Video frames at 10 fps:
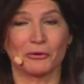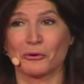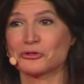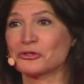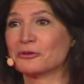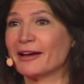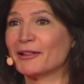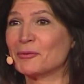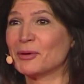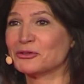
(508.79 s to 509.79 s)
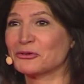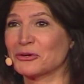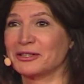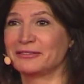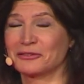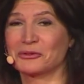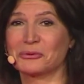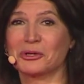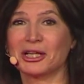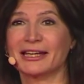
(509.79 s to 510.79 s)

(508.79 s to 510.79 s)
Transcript: Orchard Elementary School